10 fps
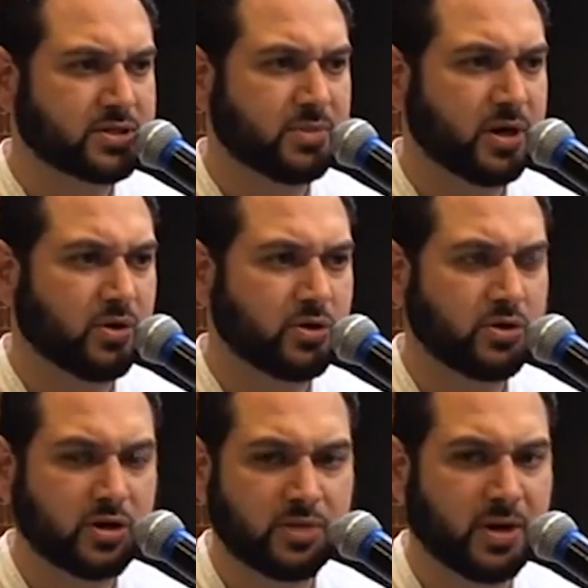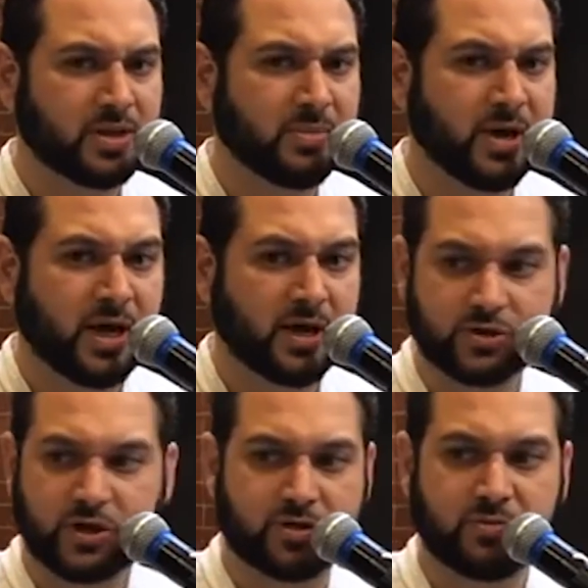Or you look upon them and you start to
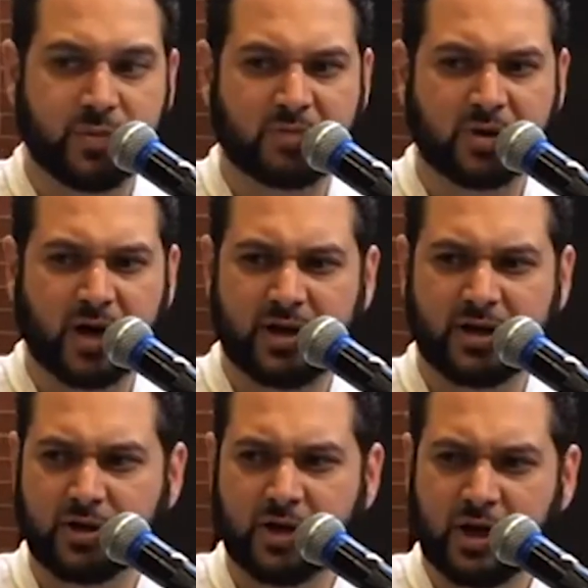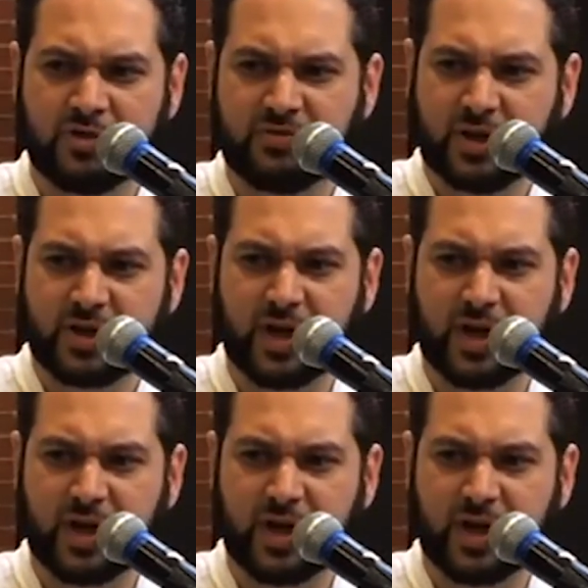remember God and you're feeling kind of weird.